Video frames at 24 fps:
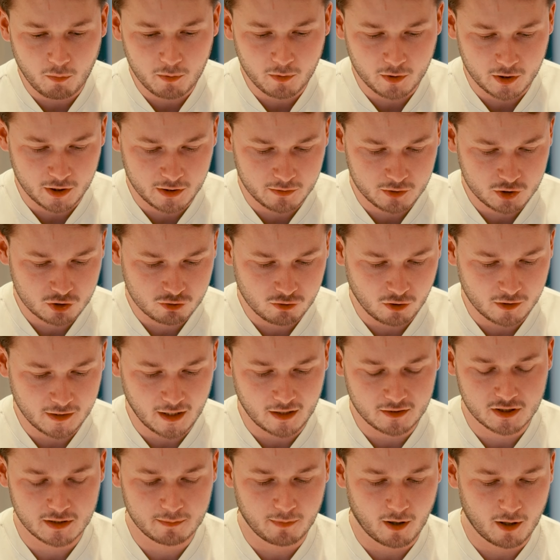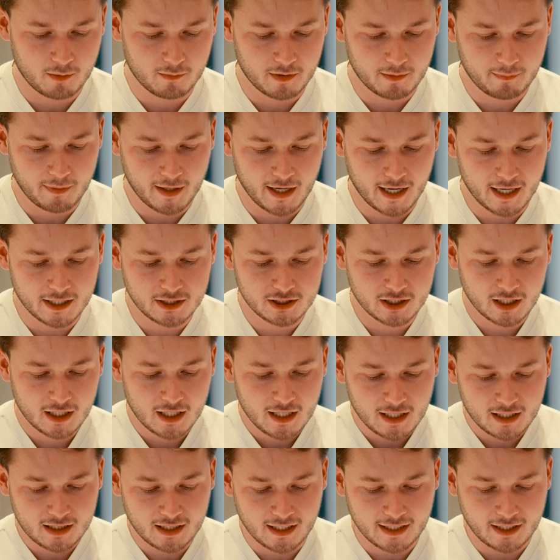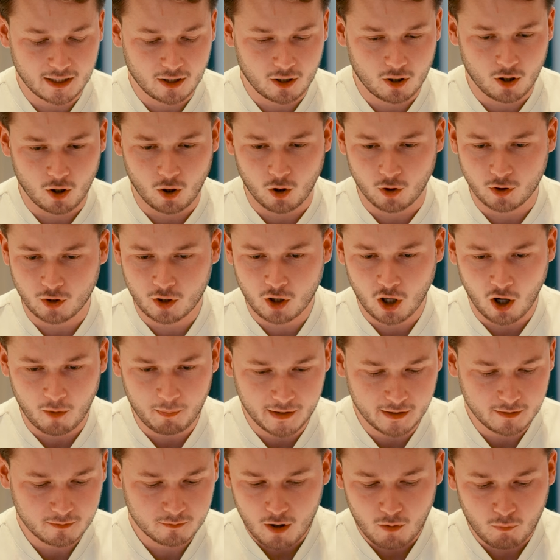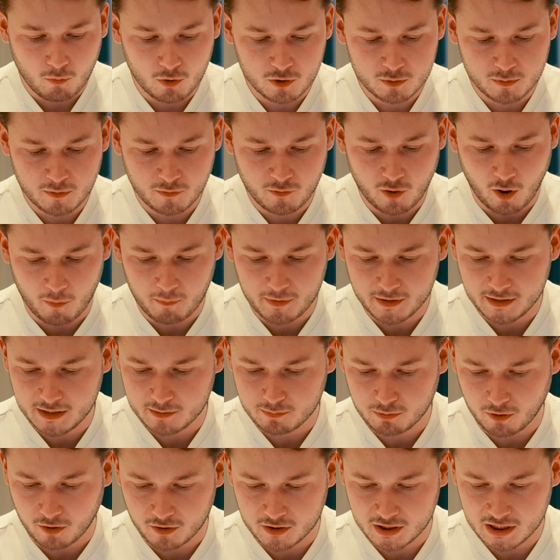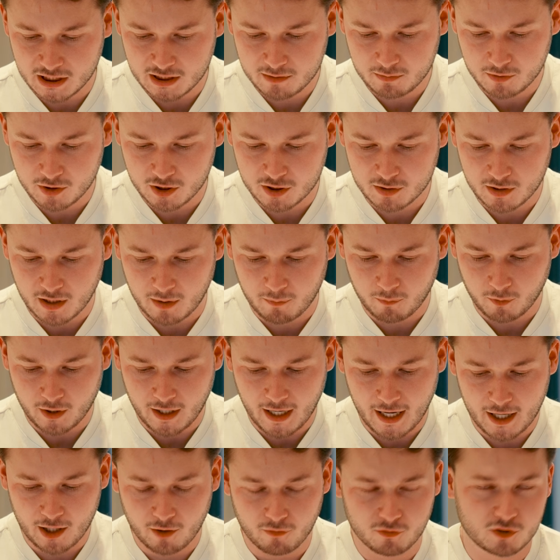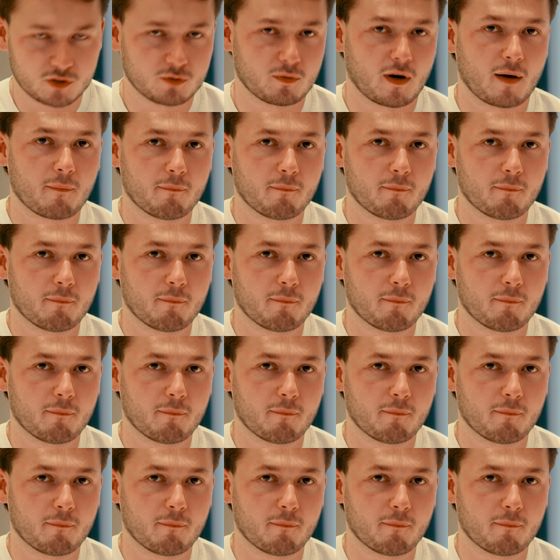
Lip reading: we want to do is scroll down to the bottom of the page, click on copy. Once we've copied these proxies, we just then want to head over to our